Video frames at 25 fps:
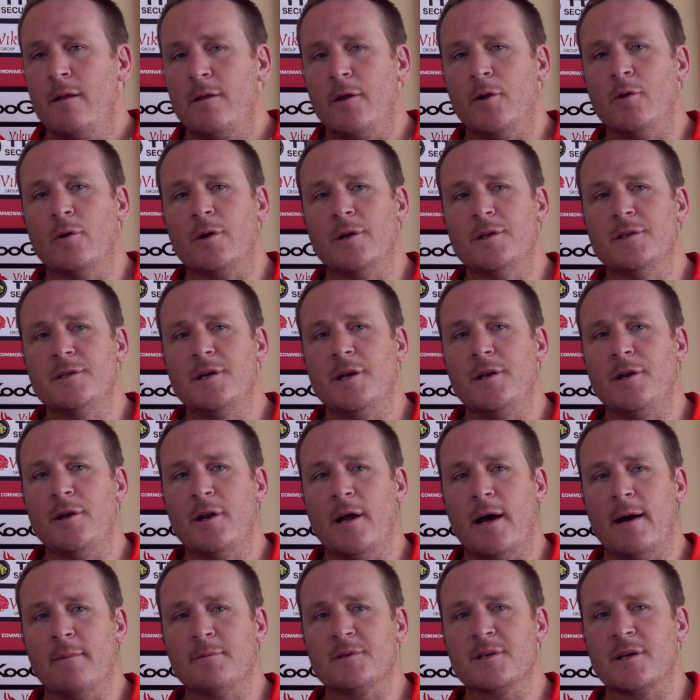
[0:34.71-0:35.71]
that'll
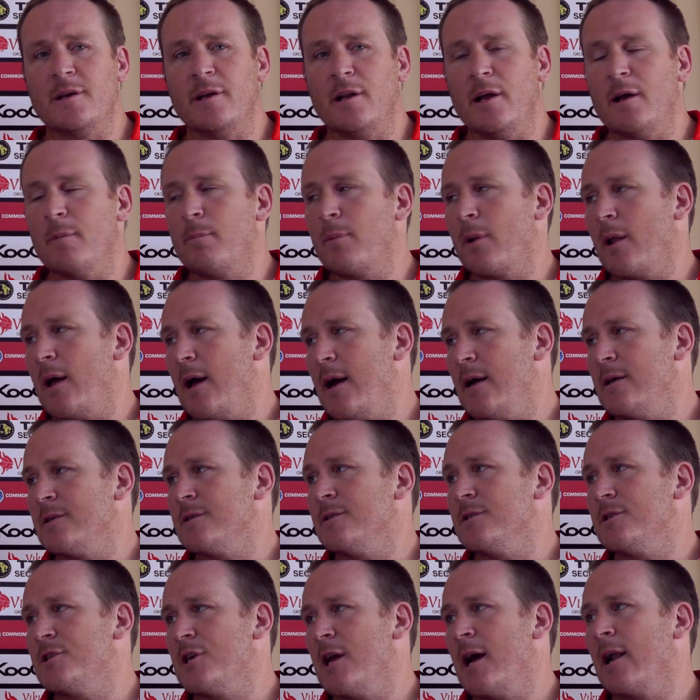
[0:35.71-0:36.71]
continue to upskill our
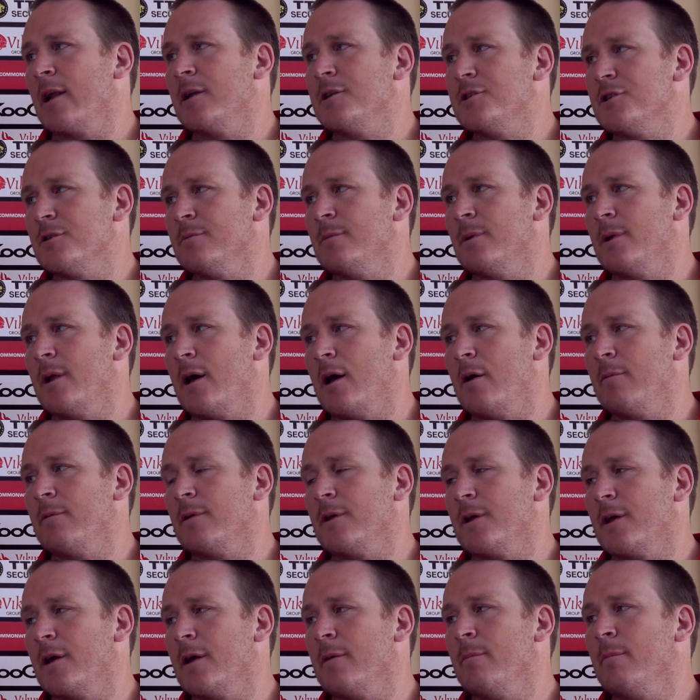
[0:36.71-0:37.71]
players and challenge them, and
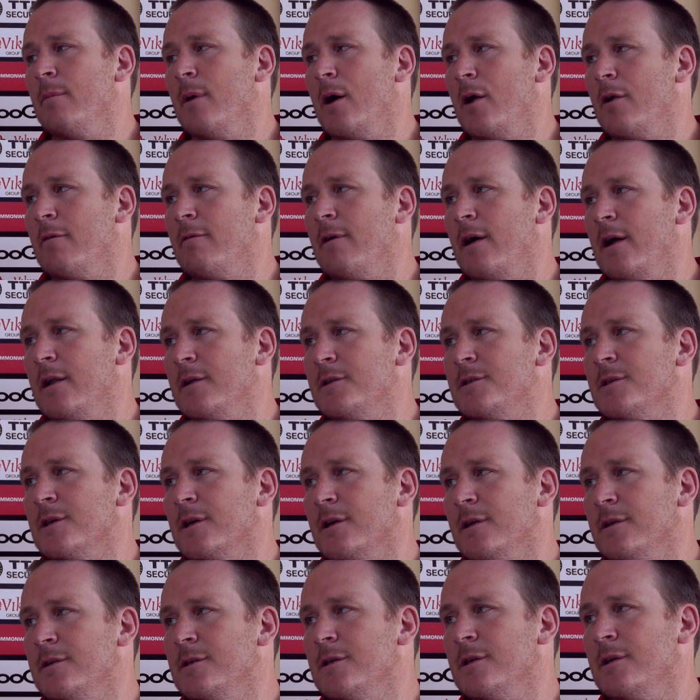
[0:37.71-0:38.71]
hopefully keep them motivated
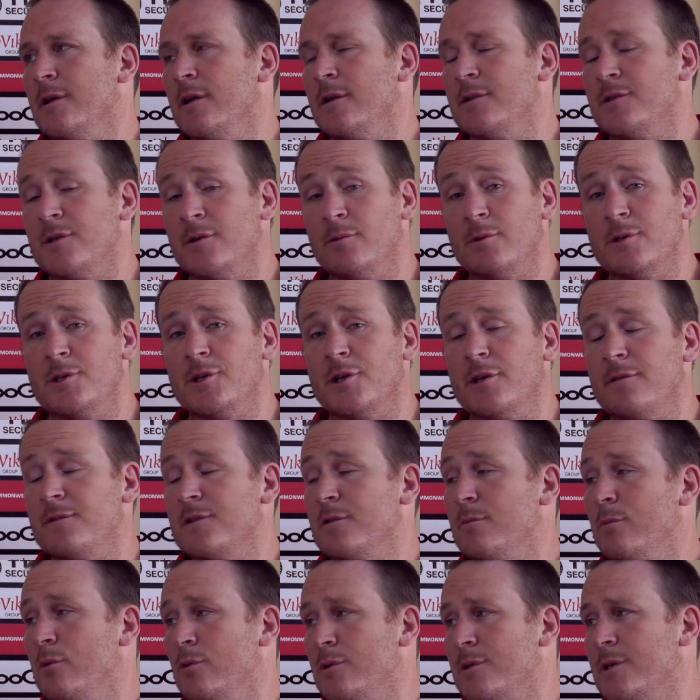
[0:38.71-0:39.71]
to
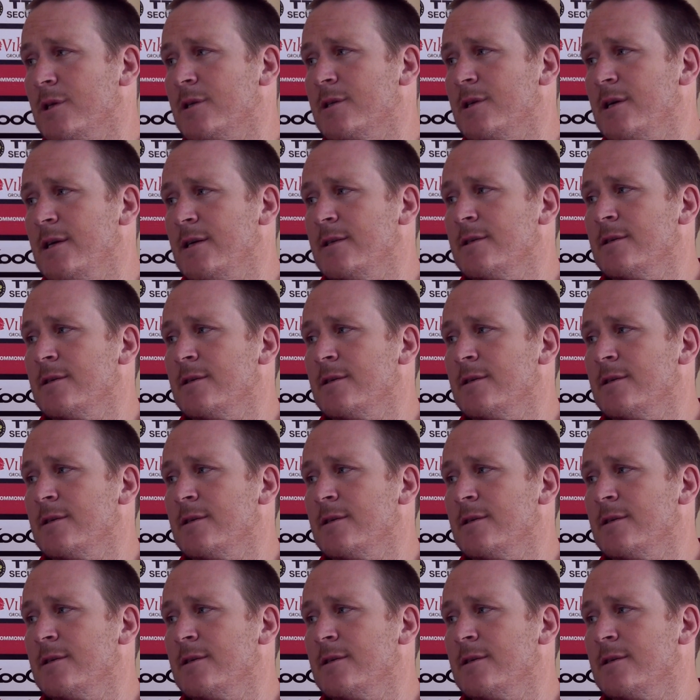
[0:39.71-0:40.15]
achieve some more success.